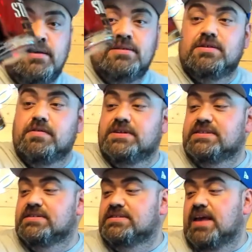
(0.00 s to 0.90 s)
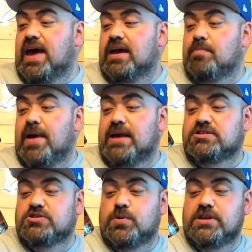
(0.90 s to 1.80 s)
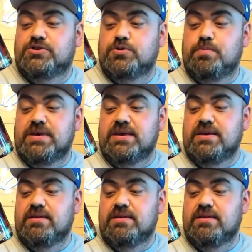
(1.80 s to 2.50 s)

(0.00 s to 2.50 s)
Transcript: So this is Stag batch 22B,